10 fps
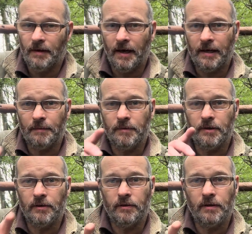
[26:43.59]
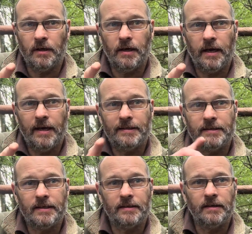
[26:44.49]
and I'm going to edit
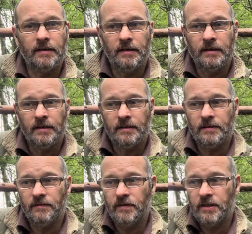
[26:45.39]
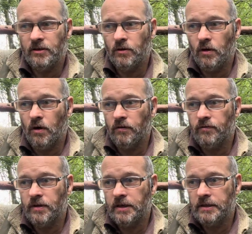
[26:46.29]
in the video of
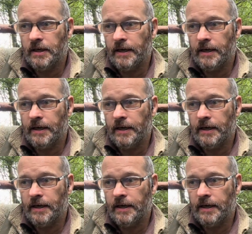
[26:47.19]
the